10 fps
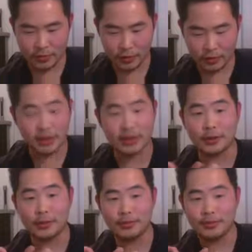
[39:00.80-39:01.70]
more
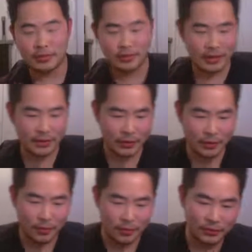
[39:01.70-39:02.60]
crystal, so it's definitely
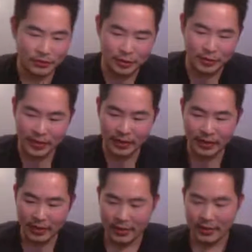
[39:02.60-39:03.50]
worth doing.
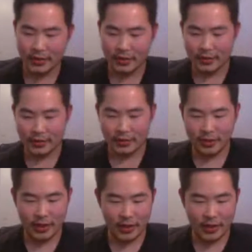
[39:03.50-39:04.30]
So yeah,